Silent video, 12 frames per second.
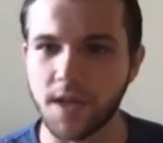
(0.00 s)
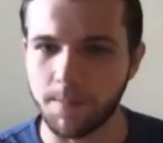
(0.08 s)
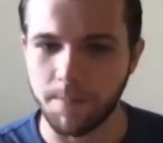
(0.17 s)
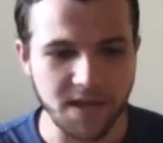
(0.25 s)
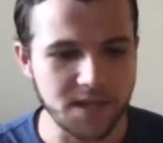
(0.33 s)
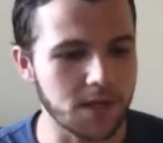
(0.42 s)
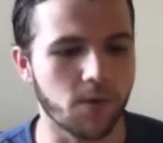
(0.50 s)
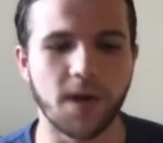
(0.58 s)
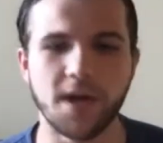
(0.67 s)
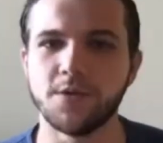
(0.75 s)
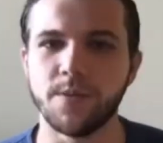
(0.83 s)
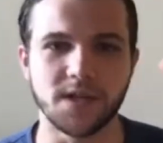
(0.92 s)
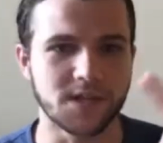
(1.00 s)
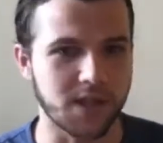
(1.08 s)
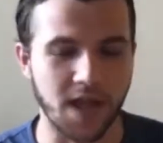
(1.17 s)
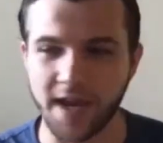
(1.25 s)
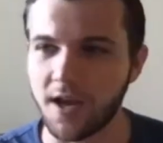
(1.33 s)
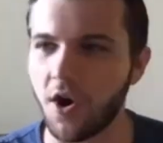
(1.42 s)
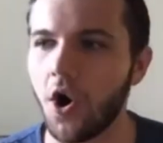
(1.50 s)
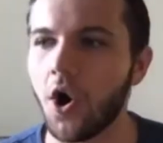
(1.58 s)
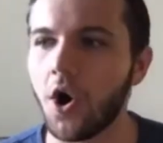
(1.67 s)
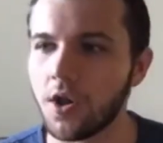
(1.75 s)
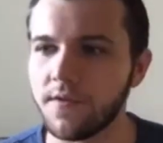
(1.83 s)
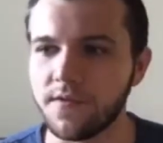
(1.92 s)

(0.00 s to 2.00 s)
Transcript: like Basie arrangements, like all